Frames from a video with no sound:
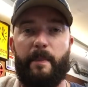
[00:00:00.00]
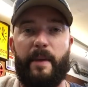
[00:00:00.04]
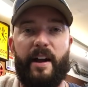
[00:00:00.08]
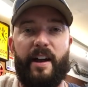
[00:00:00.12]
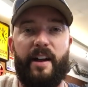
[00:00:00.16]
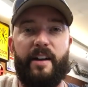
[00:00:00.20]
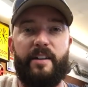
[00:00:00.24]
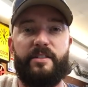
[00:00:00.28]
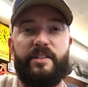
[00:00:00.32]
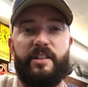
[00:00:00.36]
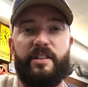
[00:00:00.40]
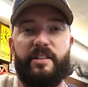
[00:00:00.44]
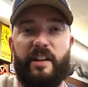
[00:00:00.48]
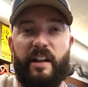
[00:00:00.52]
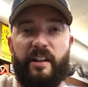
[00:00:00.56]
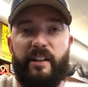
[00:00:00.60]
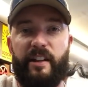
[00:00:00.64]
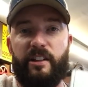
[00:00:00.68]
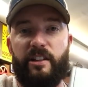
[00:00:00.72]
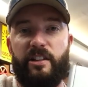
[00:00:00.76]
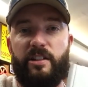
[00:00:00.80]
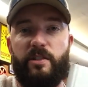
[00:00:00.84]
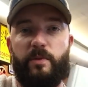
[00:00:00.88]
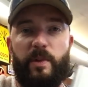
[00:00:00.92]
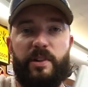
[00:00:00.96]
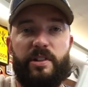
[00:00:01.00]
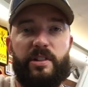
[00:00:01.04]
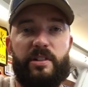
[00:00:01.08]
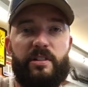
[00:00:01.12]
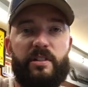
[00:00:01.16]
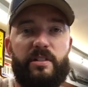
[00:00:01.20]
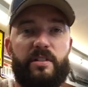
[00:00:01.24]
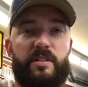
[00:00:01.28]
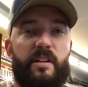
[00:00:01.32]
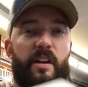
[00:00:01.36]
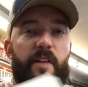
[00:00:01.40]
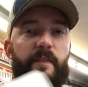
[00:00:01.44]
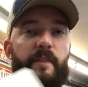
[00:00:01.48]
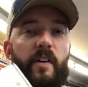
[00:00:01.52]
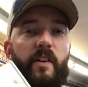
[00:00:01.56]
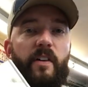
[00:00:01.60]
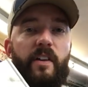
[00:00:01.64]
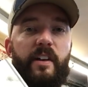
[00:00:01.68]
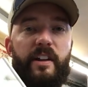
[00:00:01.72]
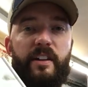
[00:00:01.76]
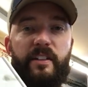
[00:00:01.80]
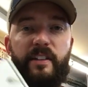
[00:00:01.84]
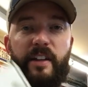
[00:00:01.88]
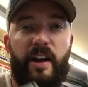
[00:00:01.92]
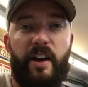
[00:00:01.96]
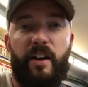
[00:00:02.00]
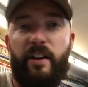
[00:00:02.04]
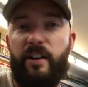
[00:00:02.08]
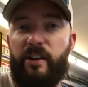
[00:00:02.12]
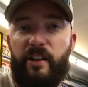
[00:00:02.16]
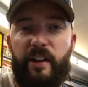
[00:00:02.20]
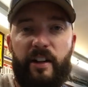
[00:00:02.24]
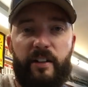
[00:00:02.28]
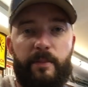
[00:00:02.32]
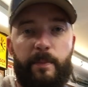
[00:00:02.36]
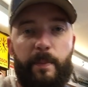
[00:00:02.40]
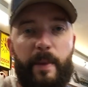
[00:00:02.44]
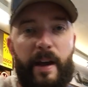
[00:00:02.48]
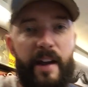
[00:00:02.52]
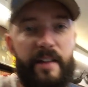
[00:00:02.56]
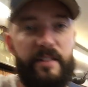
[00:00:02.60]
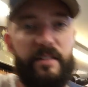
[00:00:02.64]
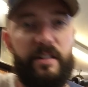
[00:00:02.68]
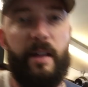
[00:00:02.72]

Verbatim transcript: mine is it's got like the switches and stuff already in there. You don't have to buy it